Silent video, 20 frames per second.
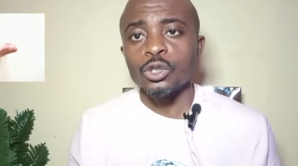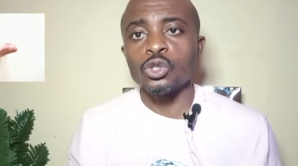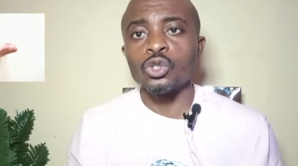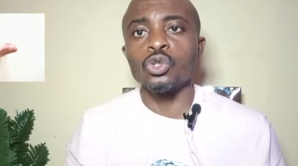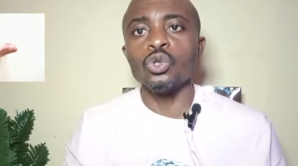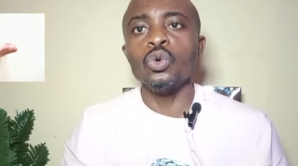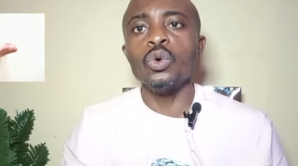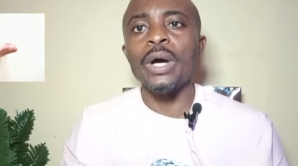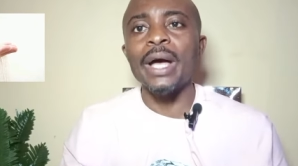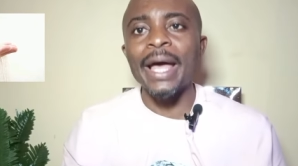
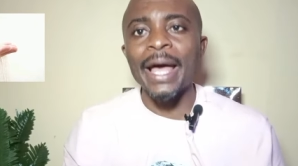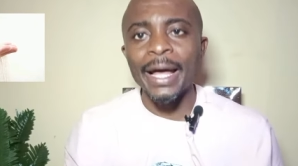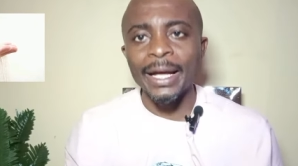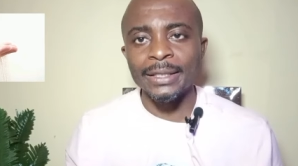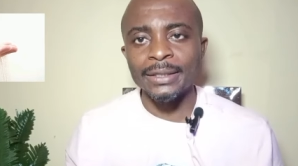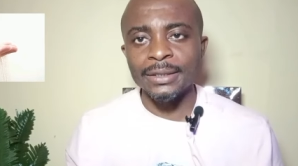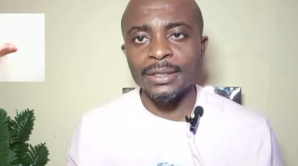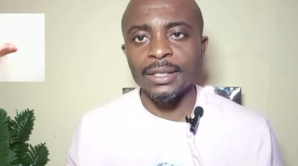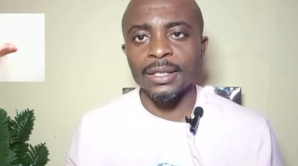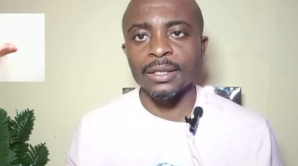to
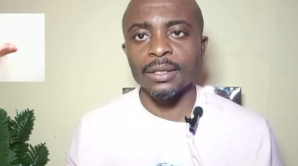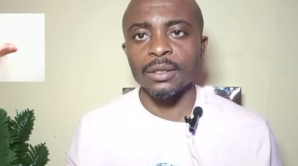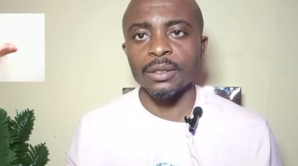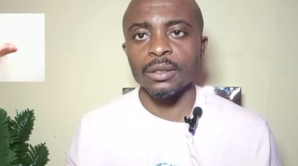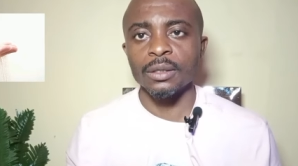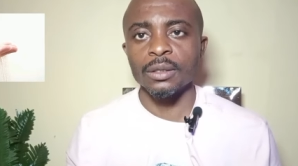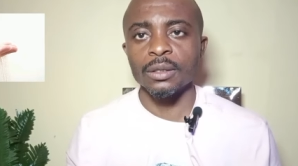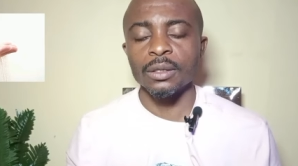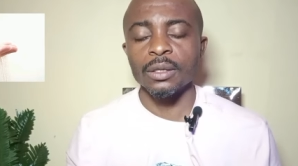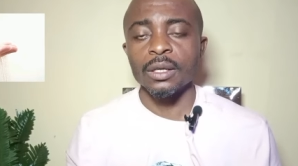end
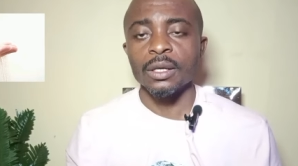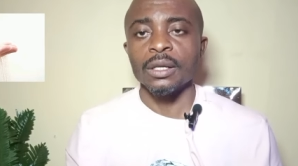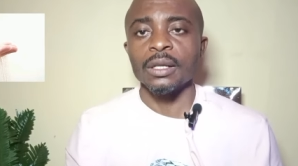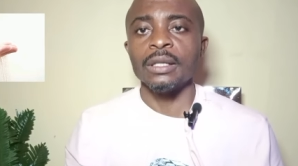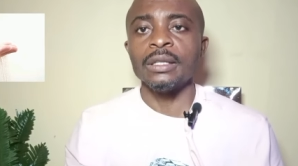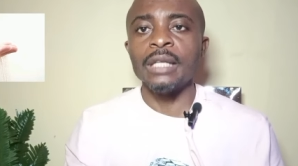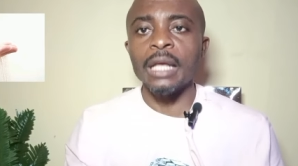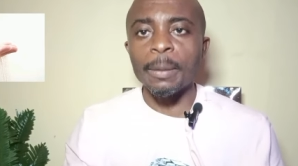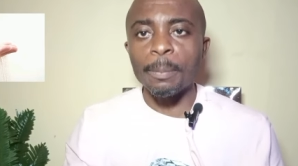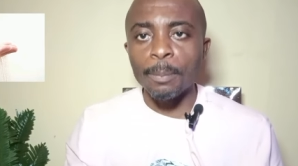
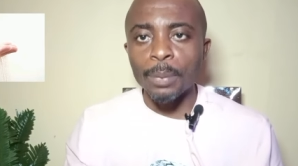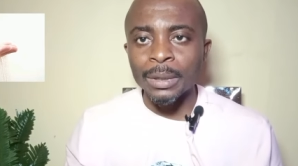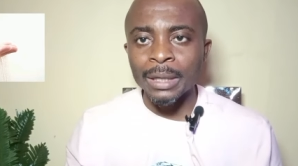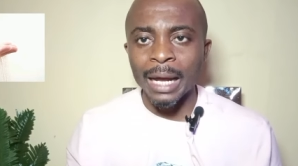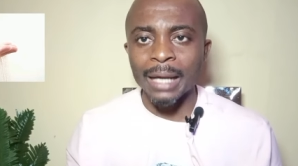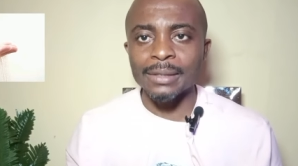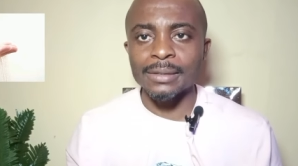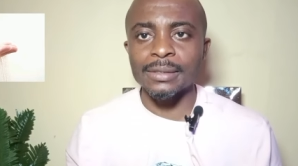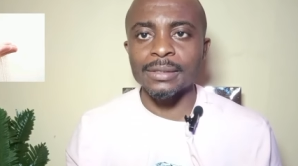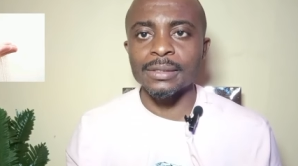the
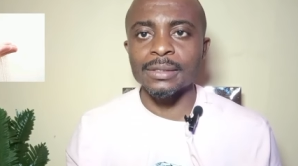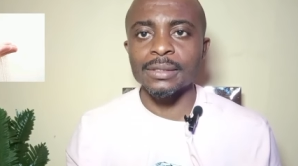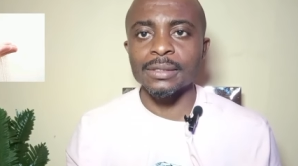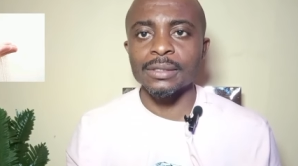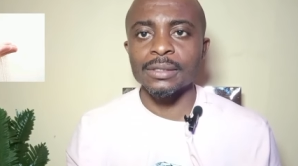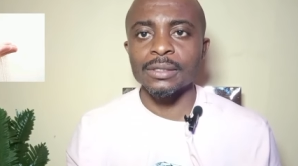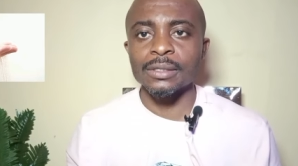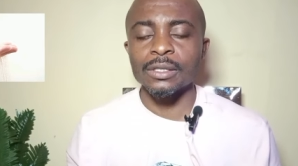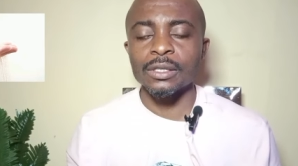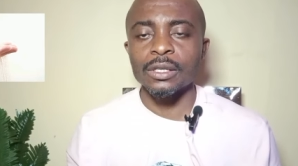
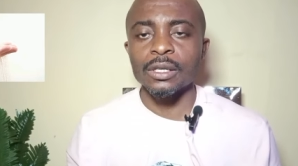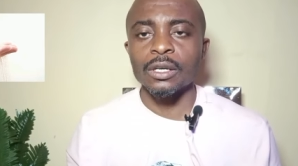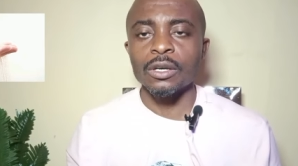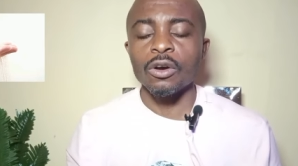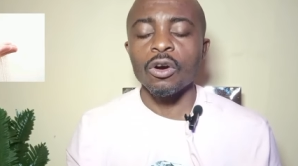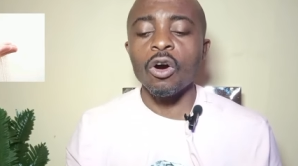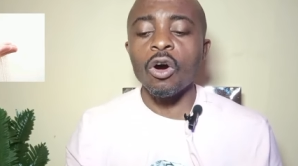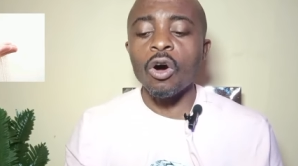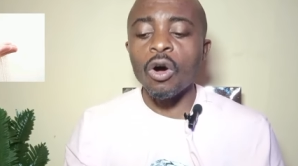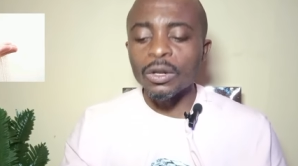plans
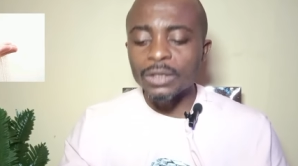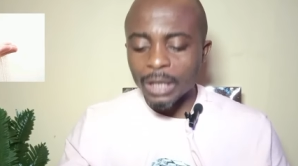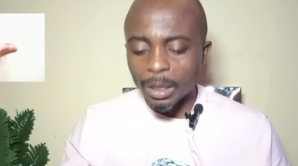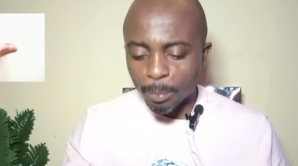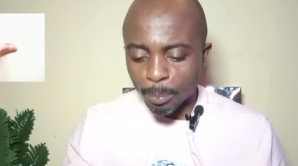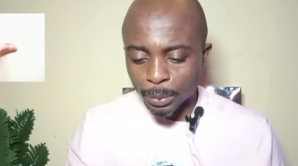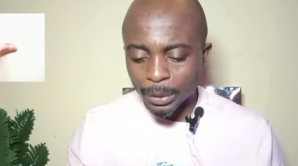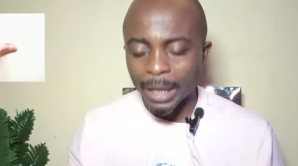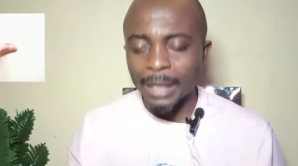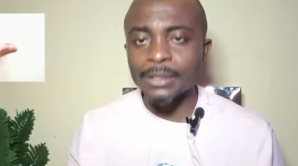or the
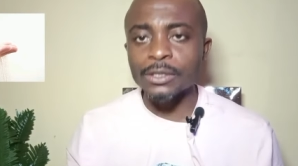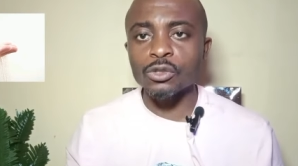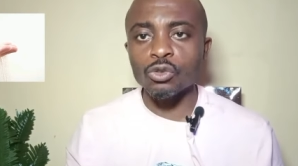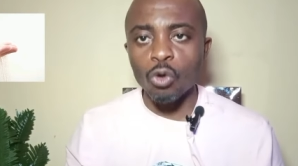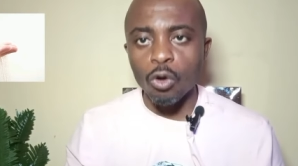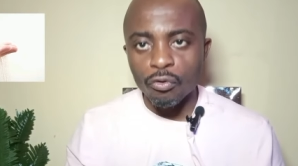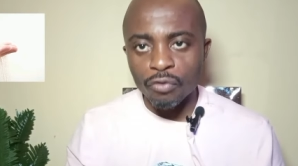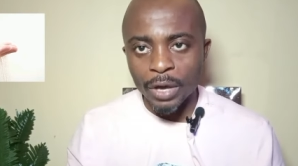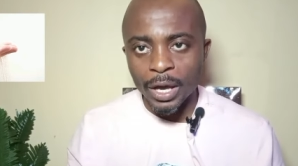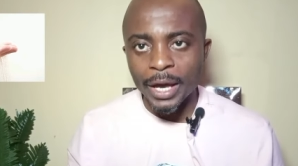plans
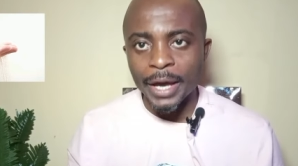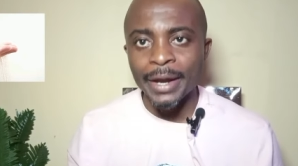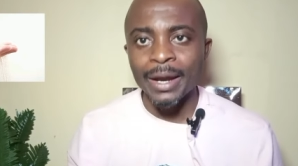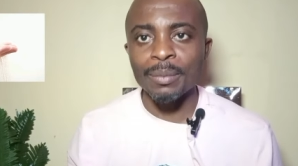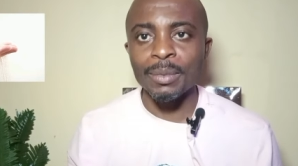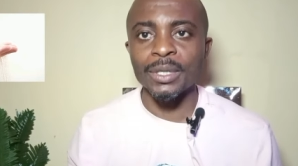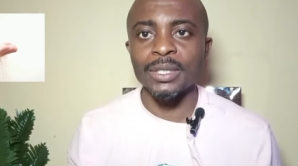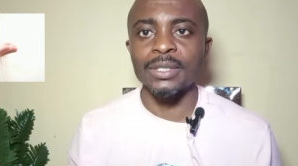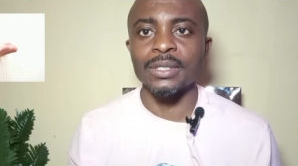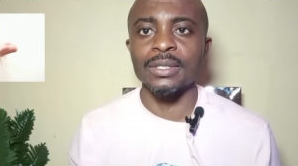of your
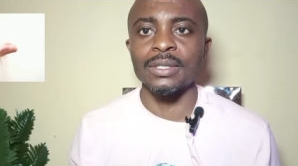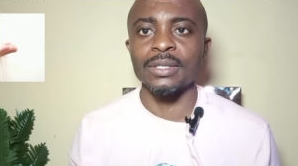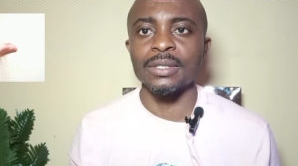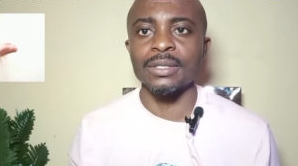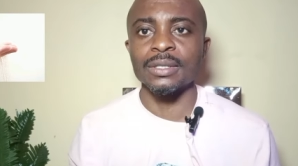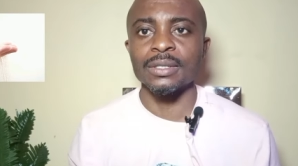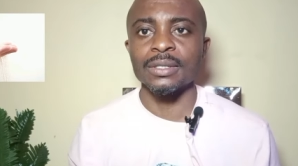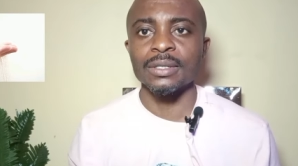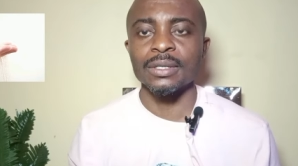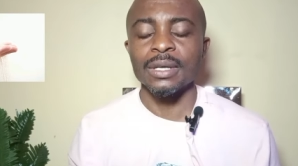
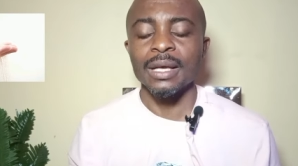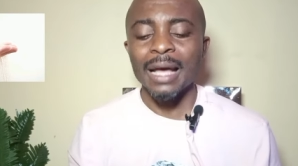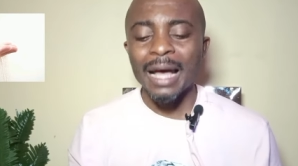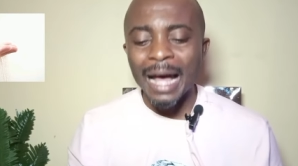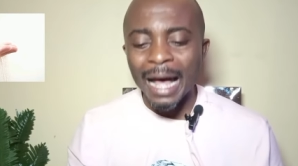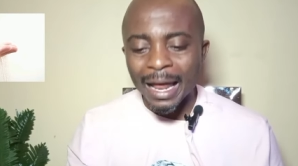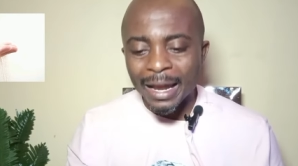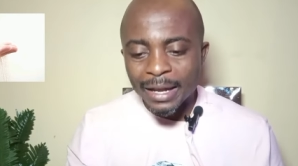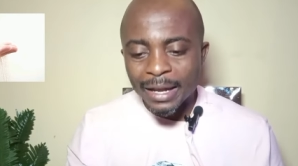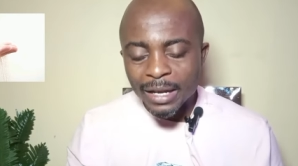enemies
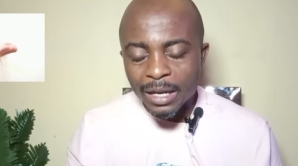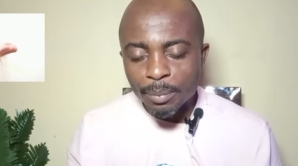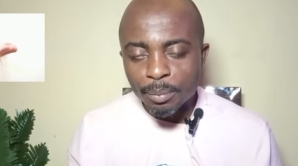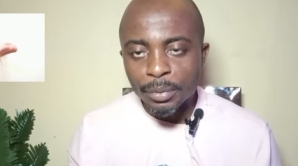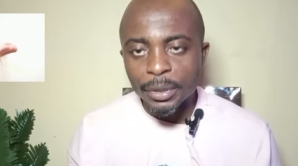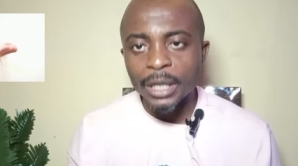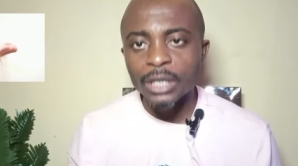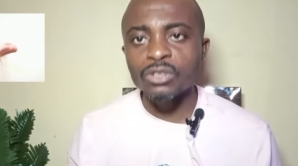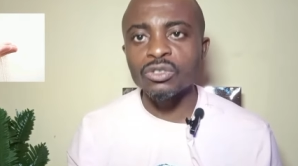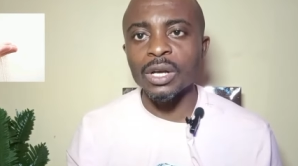and
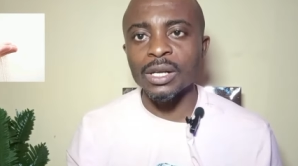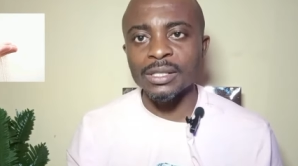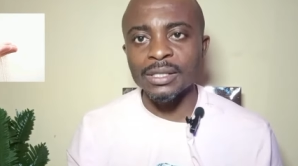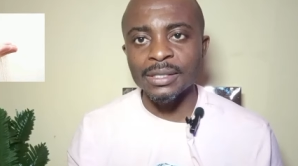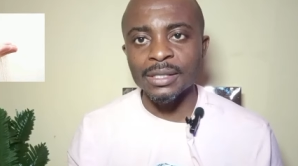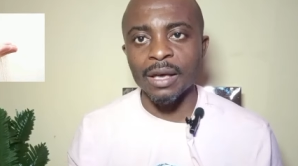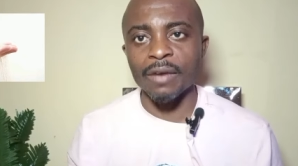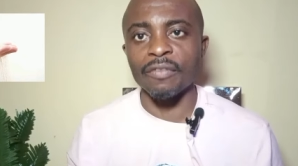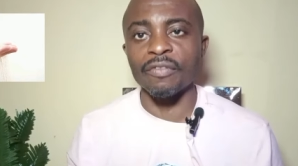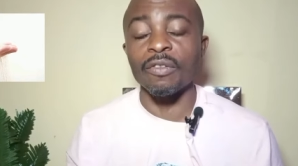liberate
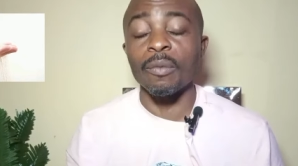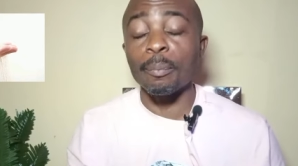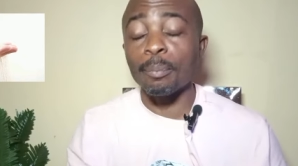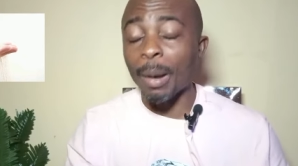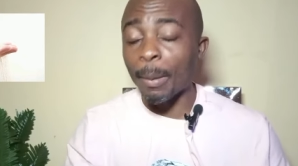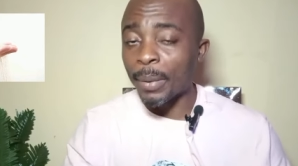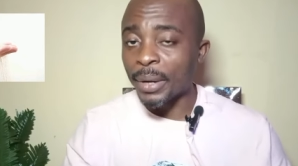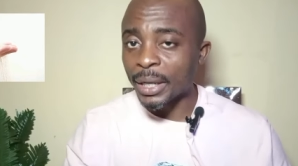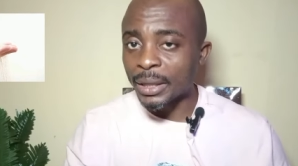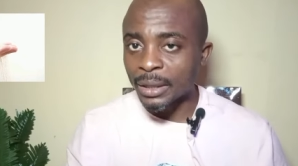yourself
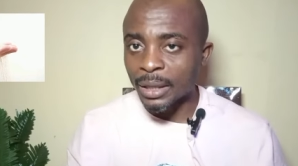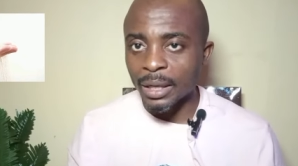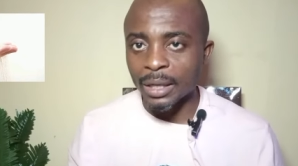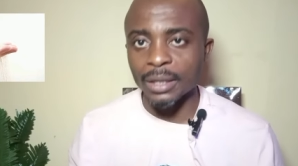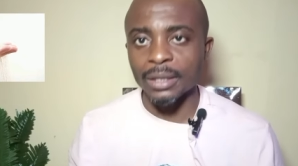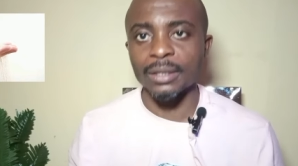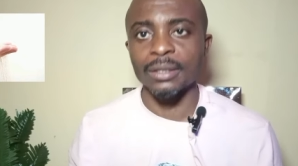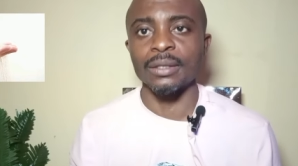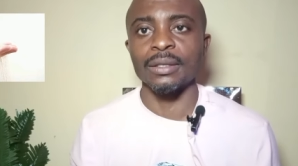permanently